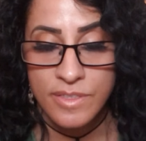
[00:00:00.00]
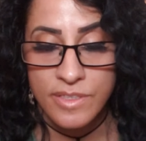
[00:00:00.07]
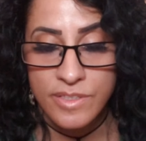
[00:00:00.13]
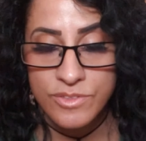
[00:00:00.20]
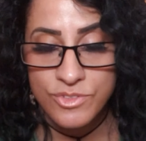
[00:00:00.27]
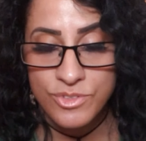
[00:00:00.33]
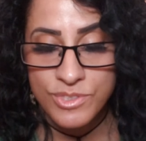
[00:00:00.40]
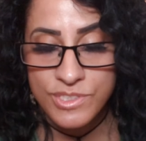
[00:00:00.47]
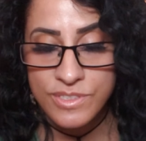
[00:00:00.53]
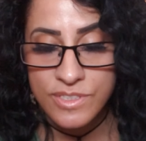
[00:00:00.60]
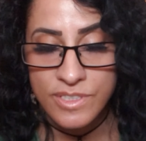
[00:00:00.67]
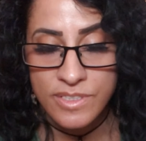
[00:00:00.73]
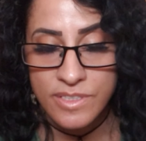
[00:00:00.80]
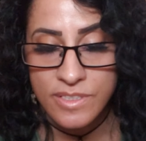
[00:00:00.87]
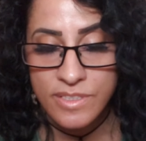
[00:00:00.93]

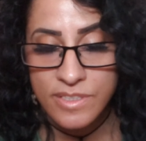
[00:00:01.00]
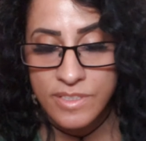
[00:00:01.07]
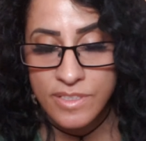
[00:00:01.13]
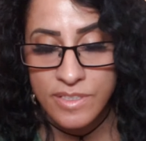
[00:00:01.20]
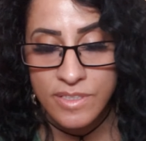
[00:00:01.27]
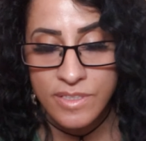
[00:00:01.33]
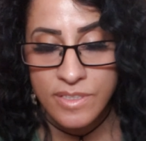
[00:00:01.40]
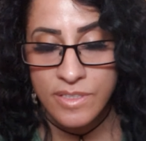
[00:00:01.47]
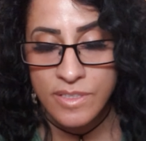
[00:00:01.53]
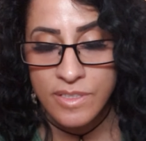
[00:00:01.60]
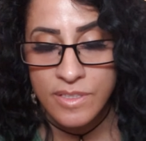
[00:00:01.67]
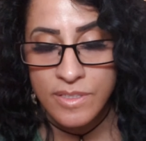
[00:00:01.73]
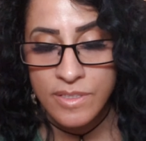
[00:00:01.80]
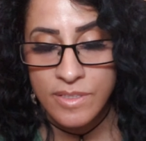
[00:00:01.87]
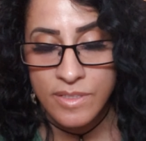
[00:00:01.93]
Interesting.
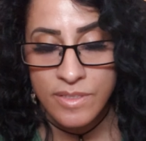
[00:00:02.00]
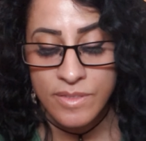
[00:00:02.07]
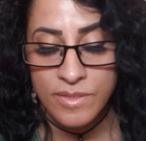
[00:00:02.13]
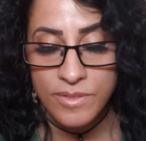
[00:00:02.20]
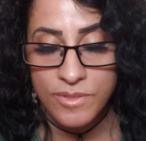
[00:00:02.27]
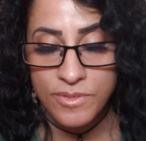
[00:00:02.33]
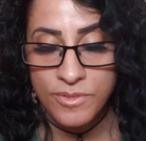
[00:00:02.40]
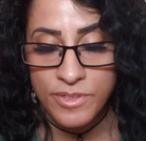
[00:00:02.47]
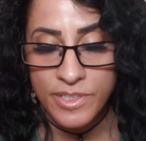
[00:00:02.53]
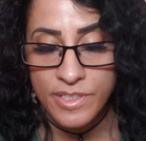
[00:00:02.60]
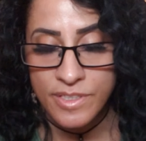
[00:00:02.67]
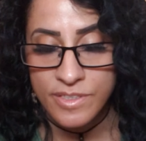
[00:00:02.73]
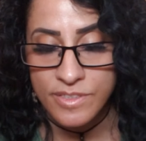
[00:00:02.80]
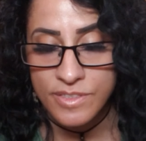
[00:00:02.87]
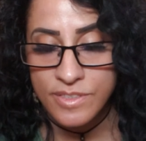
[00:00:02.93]
All
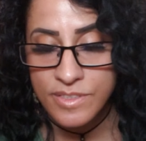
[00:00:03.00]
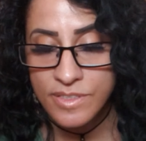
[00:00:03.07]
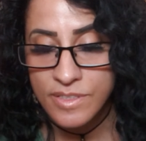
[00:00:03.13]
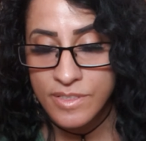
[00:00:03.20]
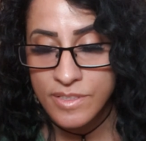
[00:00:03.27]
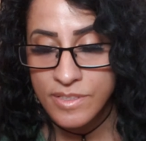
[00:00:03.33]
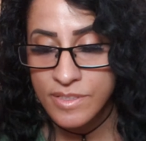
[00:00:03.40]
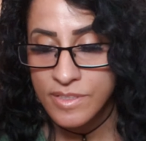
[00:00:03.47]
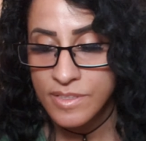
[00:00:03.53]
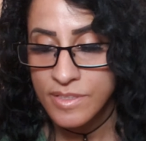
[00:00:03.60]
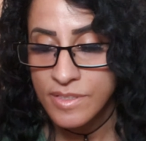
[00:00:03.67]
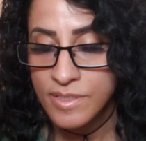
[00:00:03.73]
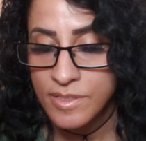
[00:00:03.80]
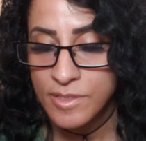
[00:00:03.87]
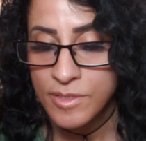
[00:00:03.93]
right.
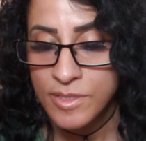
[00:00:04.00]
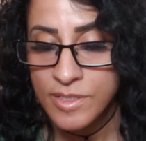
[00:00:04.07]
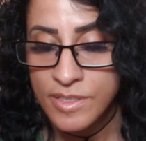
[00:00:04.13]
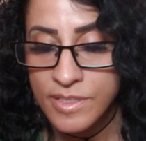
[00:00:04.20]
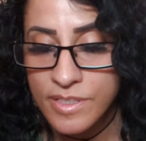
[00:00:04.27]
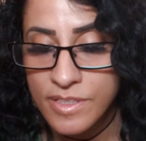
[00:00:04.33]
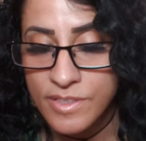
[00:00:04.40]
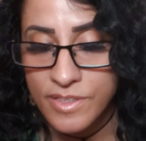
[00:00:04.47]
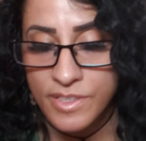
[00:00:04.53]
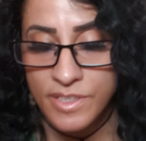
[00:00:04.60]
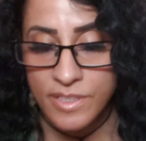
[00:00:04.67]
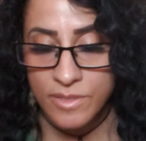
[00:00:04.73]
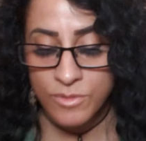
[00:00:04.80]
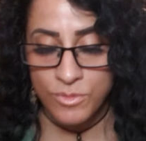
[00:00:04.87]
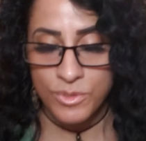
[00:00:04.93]
Can I
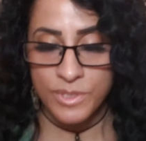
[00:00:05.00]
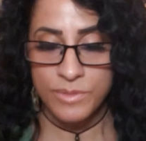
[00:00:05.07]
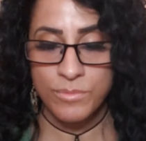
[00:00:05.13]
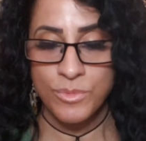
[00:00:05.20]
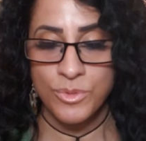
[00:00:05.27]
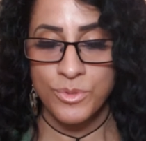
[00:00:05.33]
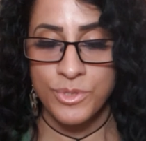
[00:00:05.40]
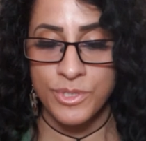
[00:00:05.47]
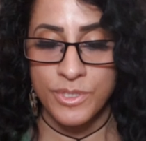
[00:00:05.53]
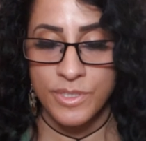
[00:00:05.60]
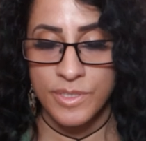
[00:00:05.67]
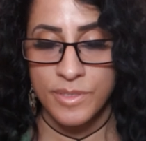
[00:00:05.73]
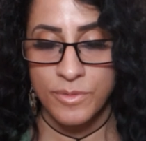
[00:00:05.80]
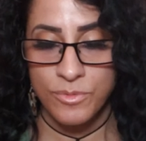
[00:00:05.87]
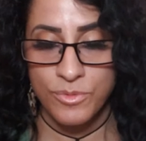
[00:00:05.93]
get one
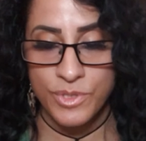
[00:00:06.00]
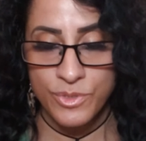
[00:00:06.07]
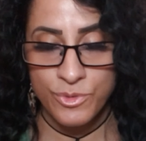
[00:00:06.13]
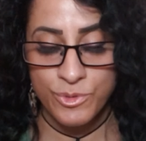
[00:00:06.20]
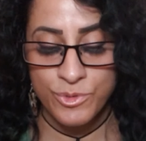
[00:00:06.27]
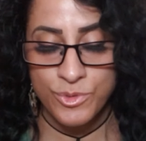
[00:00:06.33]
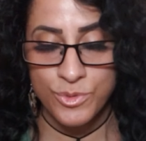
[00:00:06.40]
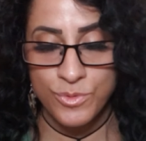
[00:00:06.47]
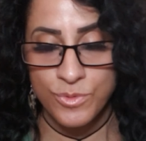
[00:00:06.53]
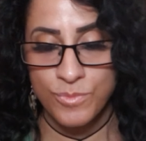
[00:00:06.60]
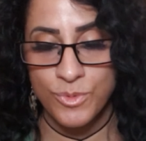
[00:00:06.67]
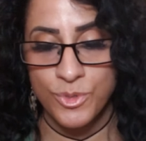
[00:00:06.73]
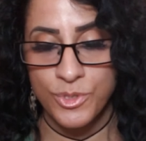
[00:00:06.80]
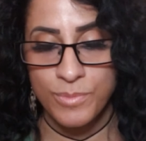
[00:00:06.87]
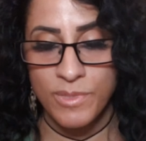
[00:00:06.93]
or two
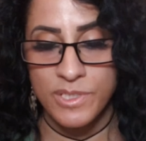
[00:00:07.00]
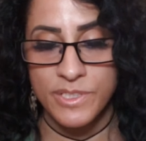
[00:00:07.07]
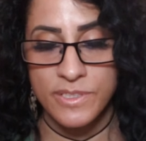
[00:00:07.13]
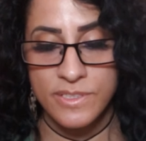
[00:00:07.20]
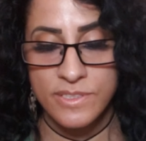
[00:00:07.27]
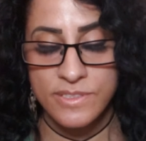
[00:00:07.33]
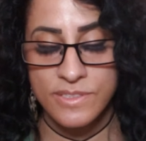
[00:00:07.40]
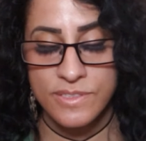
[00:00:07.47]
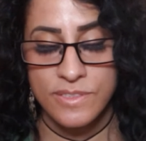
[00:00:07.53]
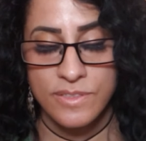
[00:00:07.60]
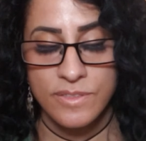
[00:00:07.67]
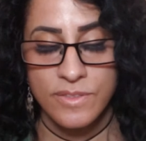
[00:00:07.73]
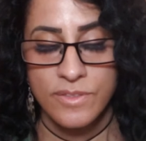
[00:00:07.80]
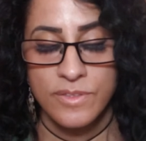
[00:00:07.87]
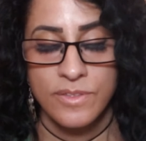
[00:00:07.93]
more, please,
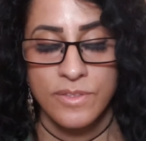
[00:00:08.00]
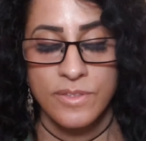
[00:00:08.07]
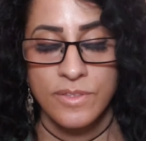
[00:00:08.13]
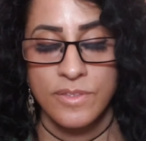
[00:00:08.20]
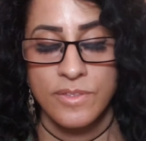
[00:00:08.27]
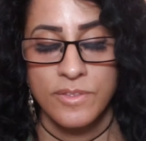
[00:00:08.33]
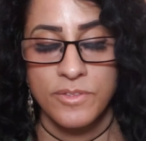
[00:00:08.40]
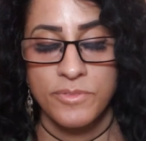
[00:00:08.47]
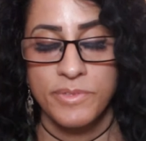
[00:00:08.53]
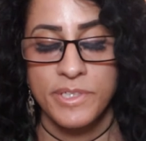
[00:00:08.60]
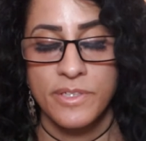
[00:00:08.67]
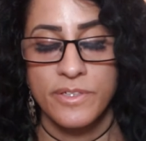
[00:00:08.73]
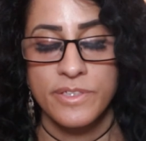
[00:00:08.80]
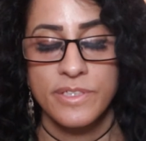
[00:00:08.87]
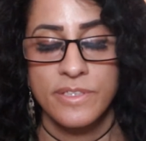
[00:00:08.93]

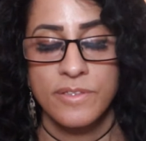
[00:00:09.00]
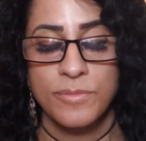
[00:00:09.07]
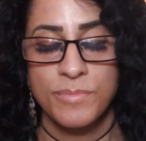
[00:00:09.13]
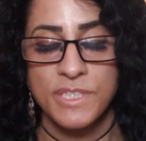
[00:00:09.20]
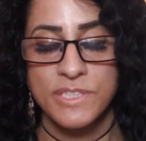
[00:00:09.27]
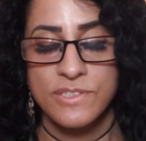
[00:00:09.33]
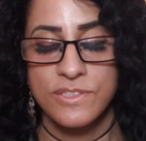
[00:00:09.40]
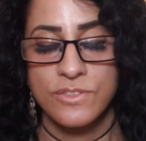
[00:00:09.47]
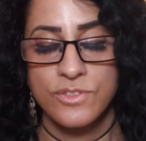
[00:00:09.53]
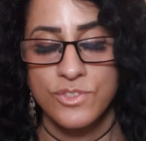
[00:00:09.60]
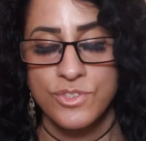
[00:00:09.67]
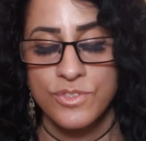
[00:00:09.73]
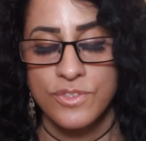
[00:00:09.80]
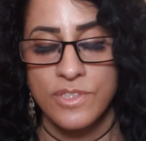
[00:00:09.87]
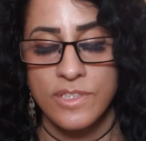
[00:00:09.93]
regarding the message
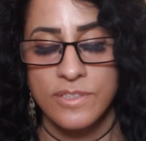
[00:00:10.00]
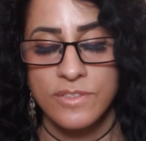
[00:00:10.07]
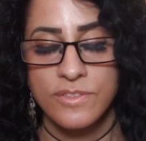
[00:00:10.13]
that